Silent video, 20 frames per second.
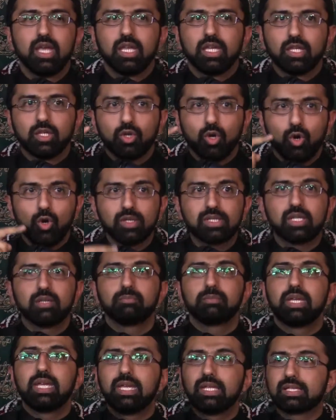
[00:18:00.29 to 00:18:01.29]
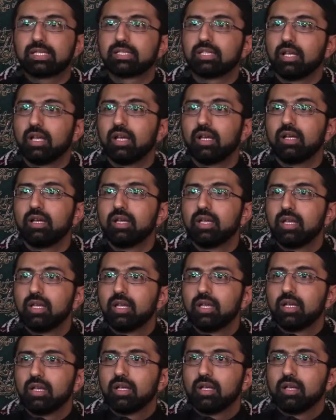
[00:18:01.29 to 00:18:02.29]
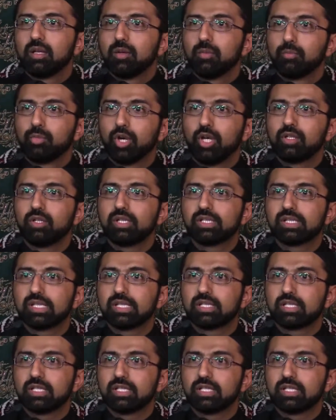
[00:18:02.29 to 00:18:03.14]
He goes and meets the brothers and